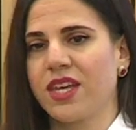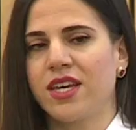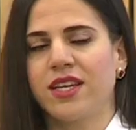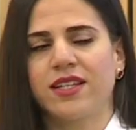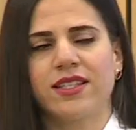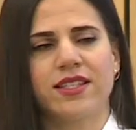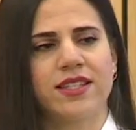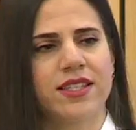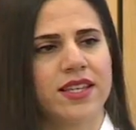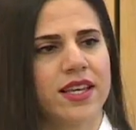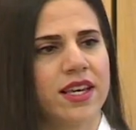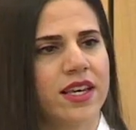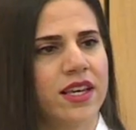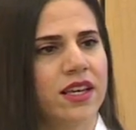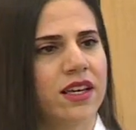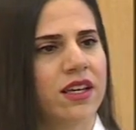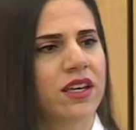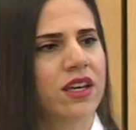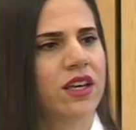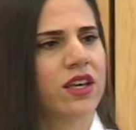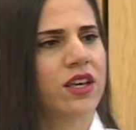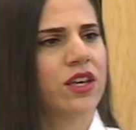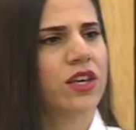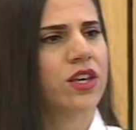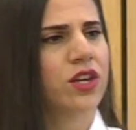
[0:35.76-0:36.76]

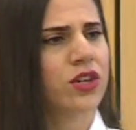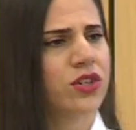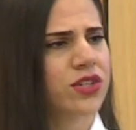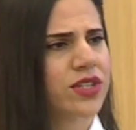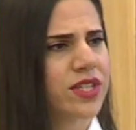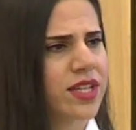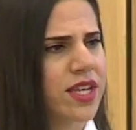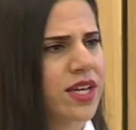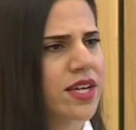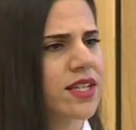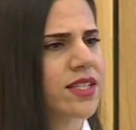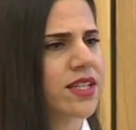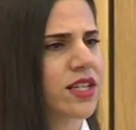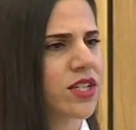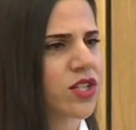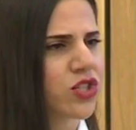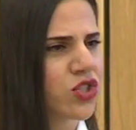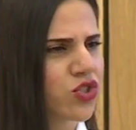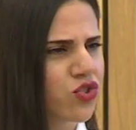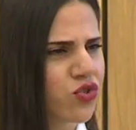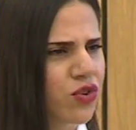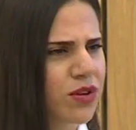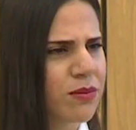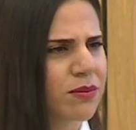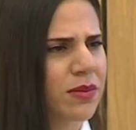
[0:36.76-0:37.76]
See, your skin is
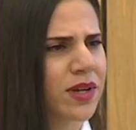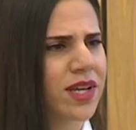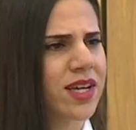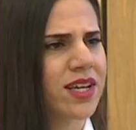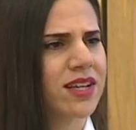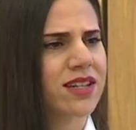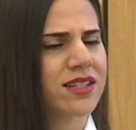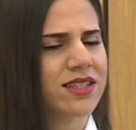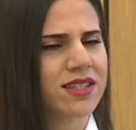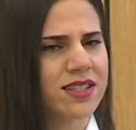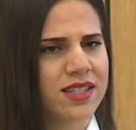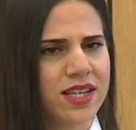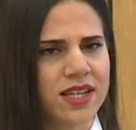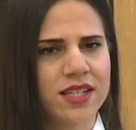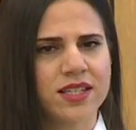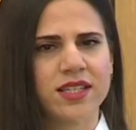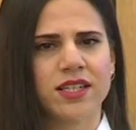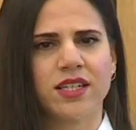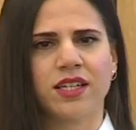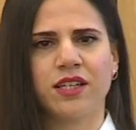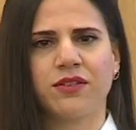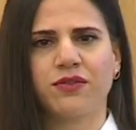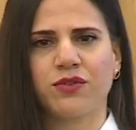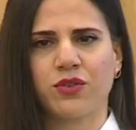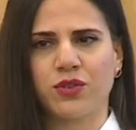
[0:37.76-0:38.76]
extremely
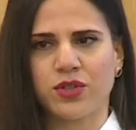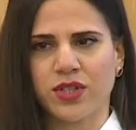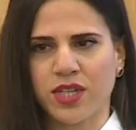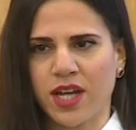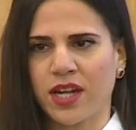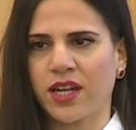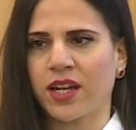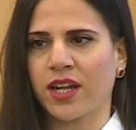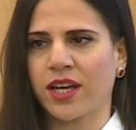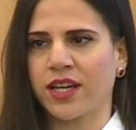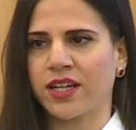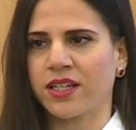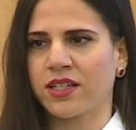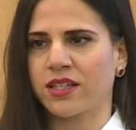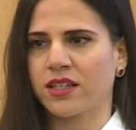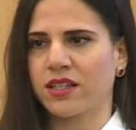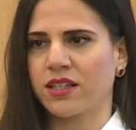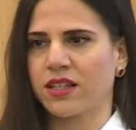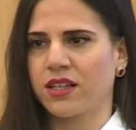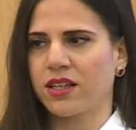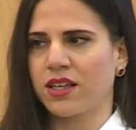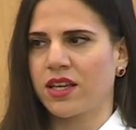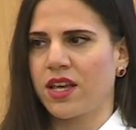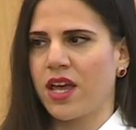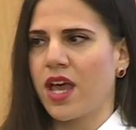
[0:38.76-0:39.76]
sensitive to sunlight,
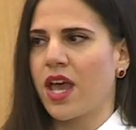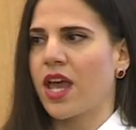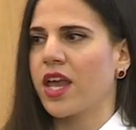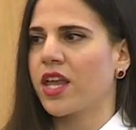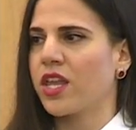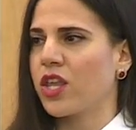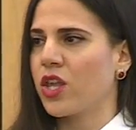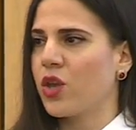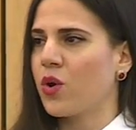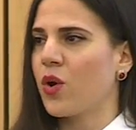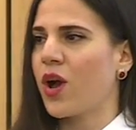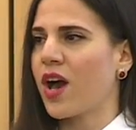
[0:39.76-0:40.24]
and you